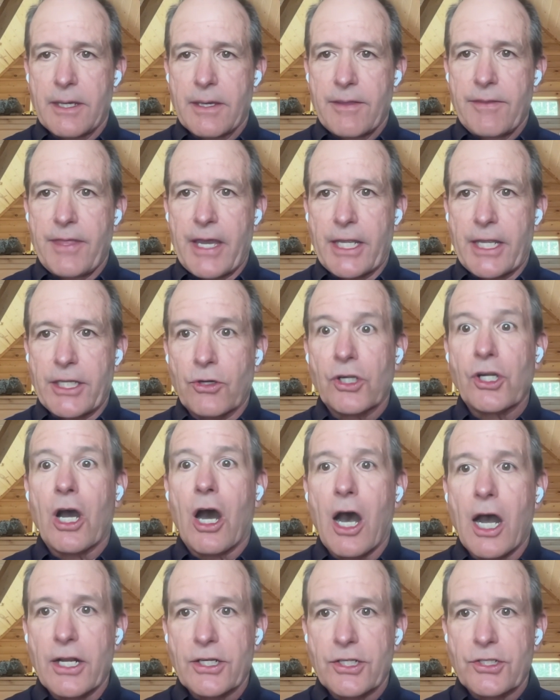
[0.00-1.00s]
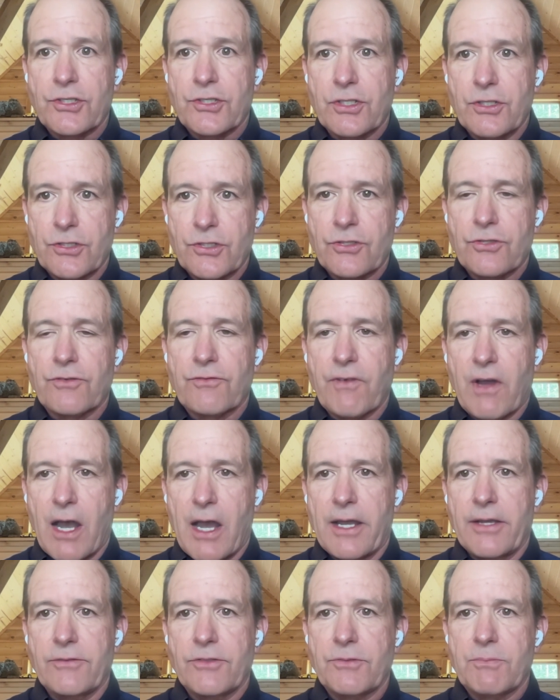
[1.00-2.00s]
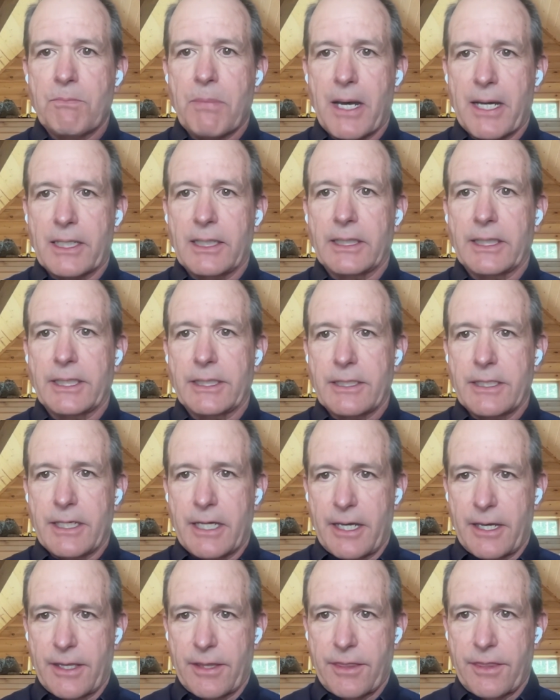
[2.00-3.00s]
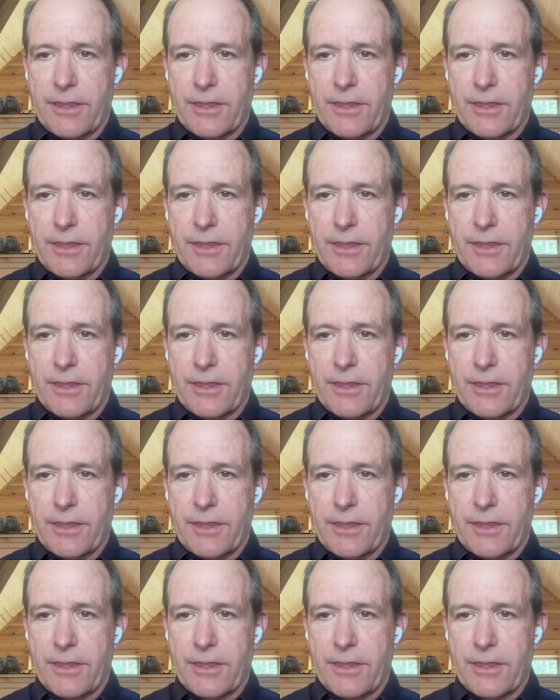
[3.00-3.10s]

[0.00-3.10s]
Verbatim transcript: that your consciousness survives bodily death